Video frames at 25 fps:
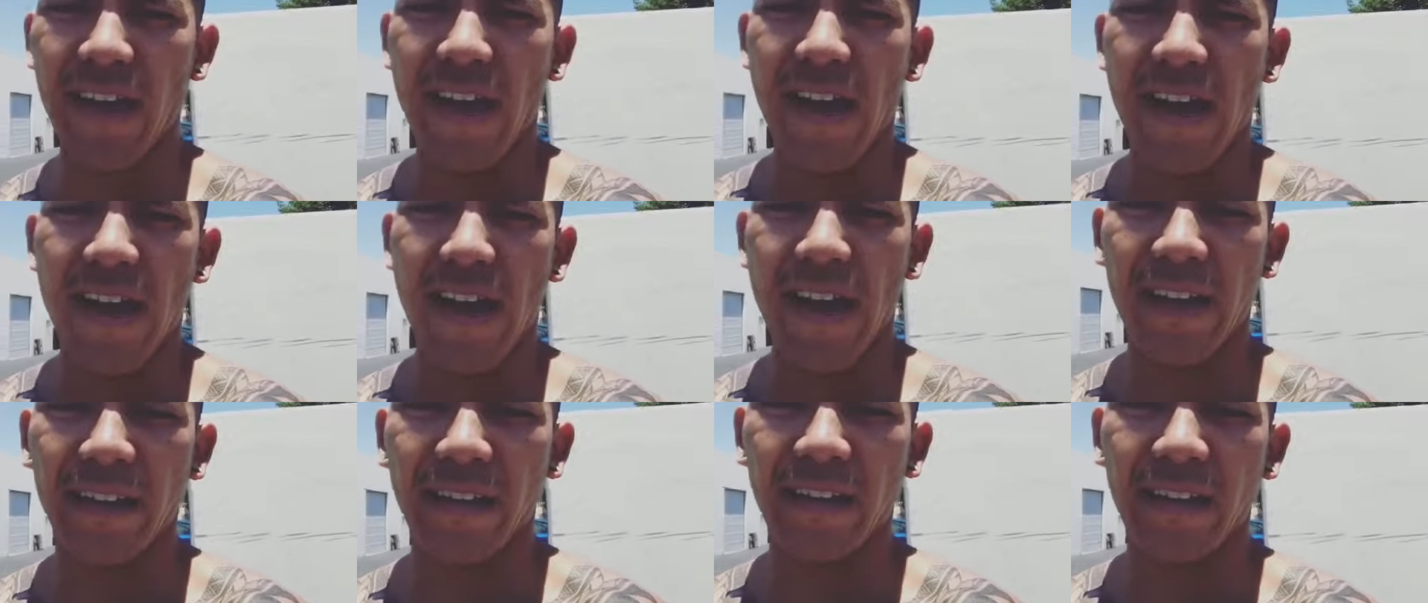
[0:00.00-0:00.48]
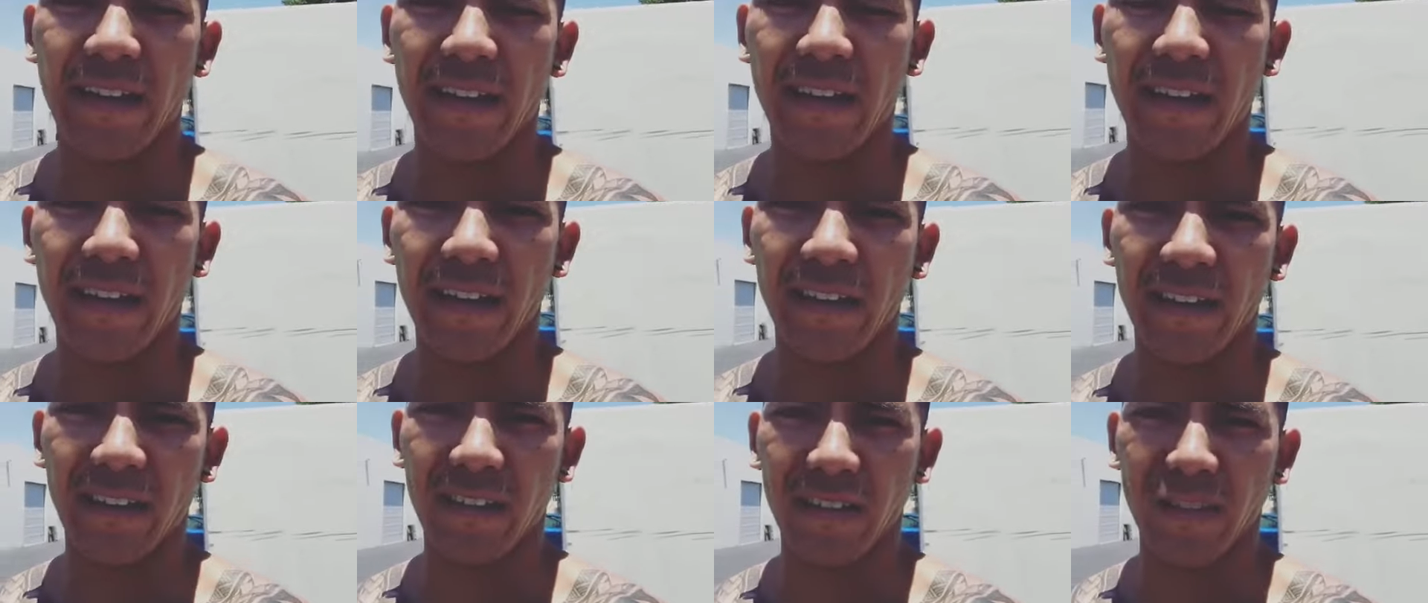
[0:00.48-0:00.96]
And
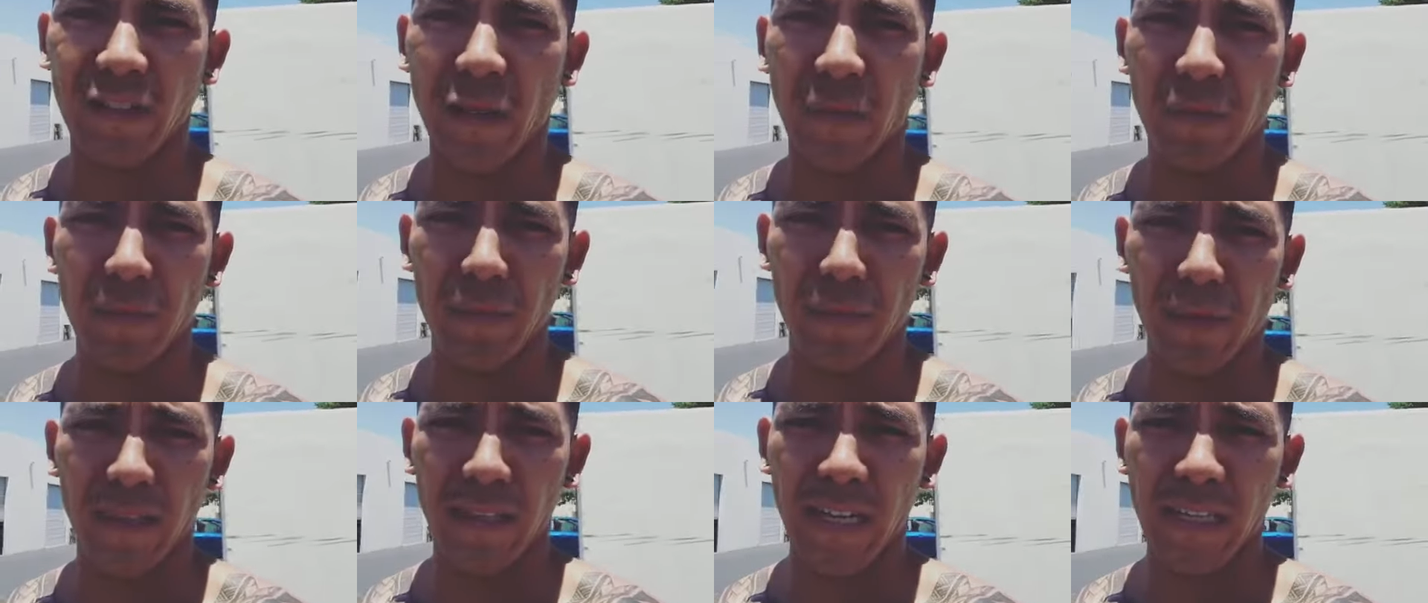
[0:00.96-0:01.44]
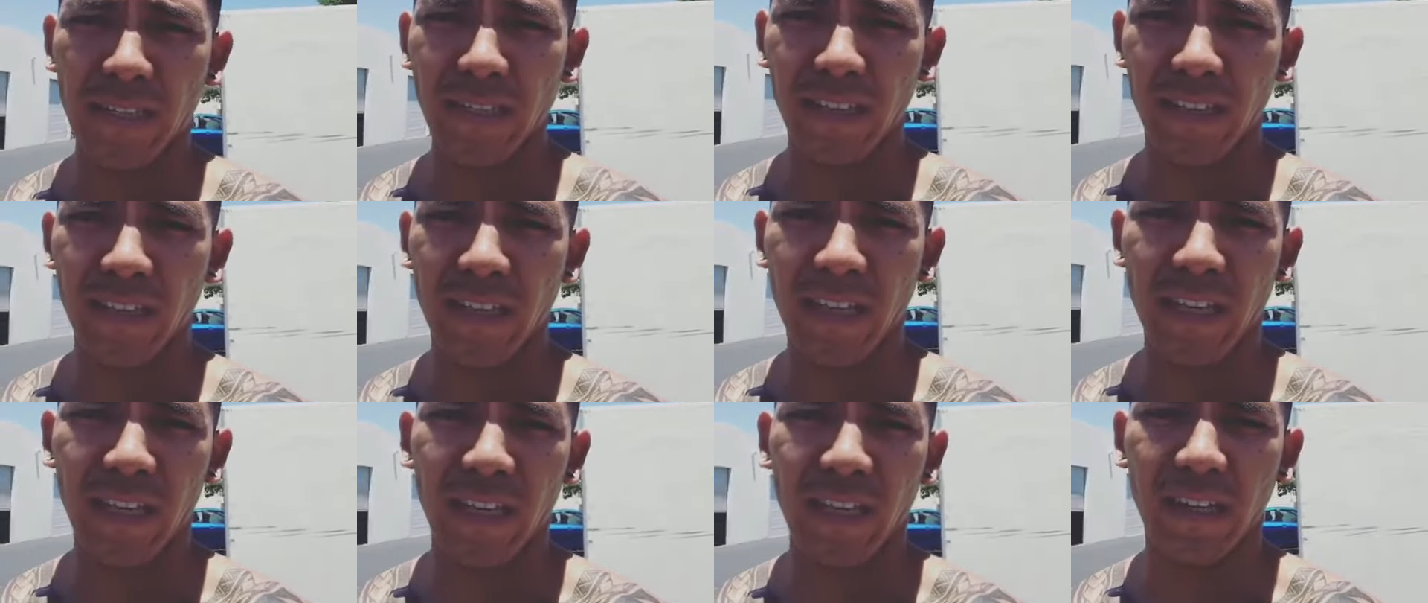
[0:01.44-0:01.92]
dopamine, that's the
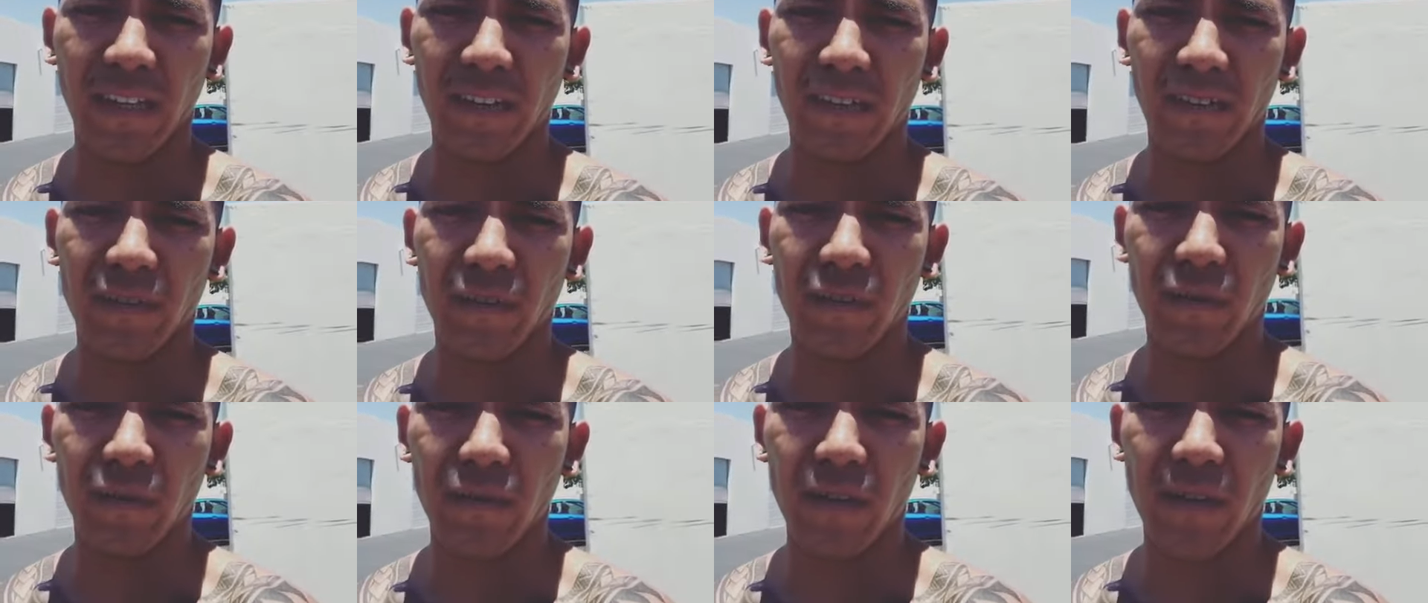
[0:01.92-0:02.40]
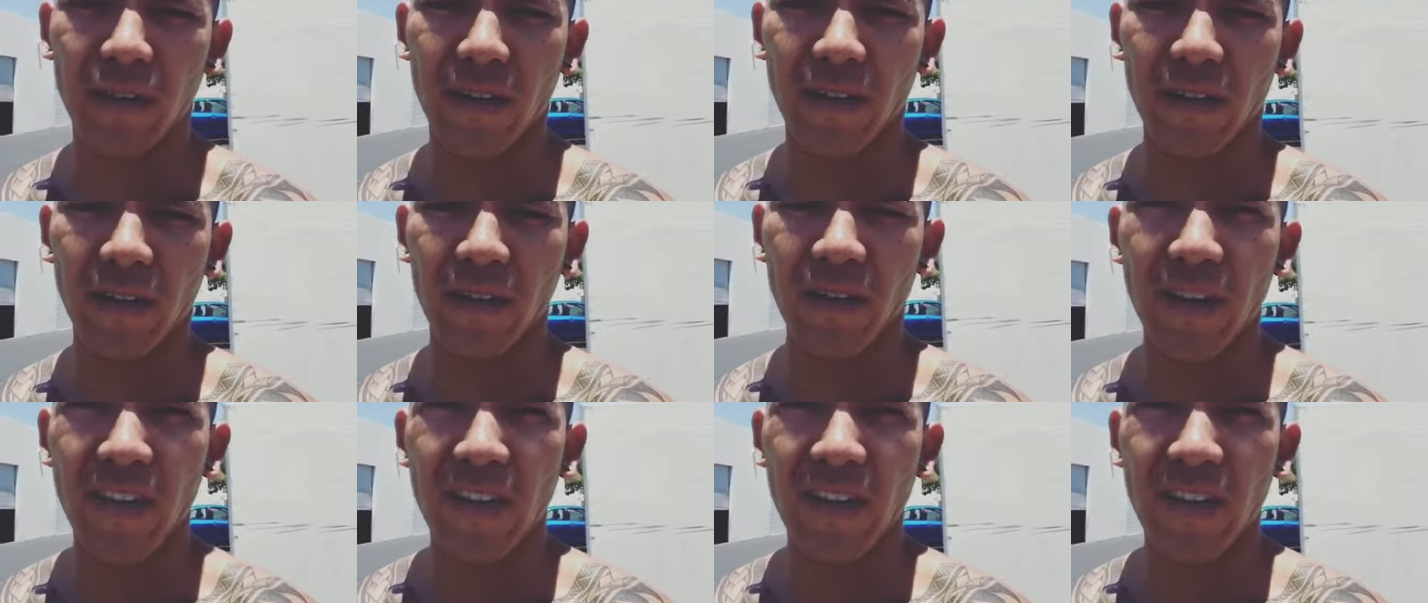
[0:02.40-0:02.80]
key here to